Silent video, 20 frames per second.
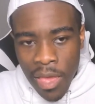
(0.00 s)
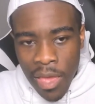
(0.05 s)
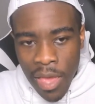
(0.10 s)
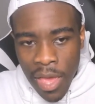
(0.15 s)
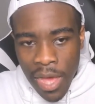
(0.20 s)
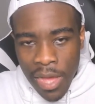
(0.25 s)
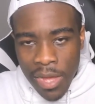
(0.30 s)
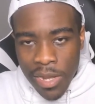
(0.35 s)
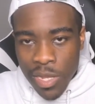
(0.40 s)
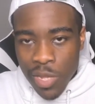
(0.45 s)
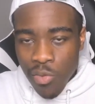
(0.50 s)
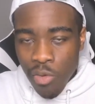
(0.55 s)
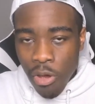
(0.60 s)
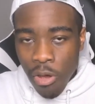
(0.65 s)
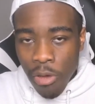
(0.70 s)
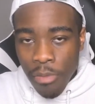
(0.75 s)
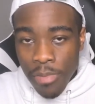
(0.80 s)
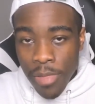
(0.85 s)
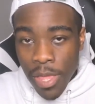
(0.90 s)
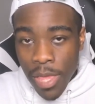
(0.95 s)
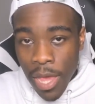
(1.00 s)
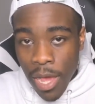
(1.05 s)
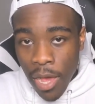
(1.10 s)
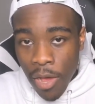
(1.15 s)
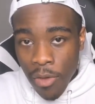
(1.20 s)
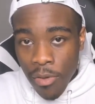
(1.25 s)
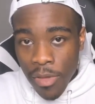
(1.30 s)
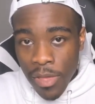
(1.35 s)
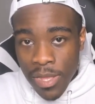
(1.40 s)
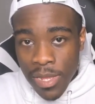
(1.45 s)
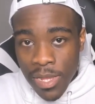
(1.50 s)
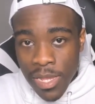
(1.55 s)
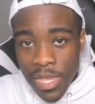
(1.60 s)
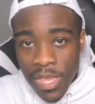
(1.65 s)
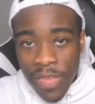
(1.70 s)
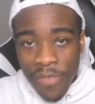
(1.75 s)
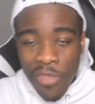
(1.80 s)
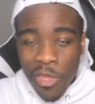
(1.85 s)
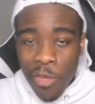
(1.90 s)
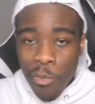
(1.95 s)
how this will all play out,
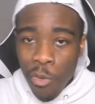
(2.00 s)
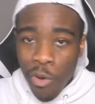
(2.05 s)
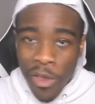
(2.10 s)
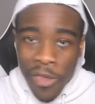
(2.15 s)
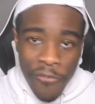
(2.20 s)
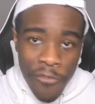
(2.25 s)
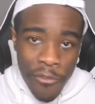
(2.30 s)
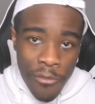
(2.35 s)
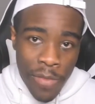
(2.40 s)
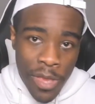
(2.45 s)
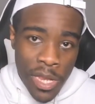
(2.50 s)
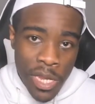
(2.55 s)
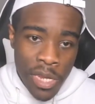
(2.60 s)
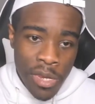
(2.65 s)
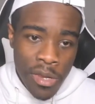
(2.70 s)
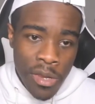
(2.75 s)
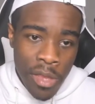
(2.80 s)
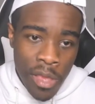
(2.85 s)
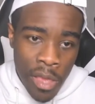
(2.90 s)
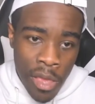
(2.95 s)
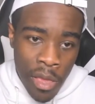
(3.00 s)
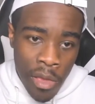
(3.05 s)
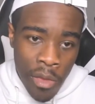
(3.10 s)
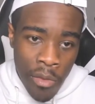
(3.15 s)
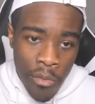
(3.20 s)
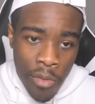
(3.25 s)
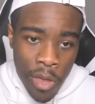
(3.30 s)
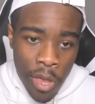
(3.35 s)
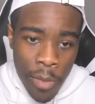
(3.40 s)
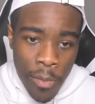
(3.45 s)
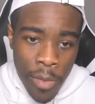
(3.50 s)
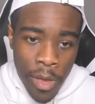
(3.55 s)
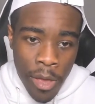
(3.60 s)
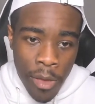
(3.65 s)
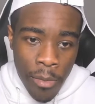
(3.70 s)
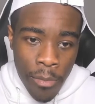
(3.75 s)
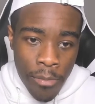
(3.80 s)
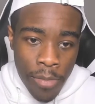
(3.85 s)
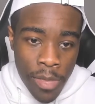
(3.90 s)
see if any more information would come out.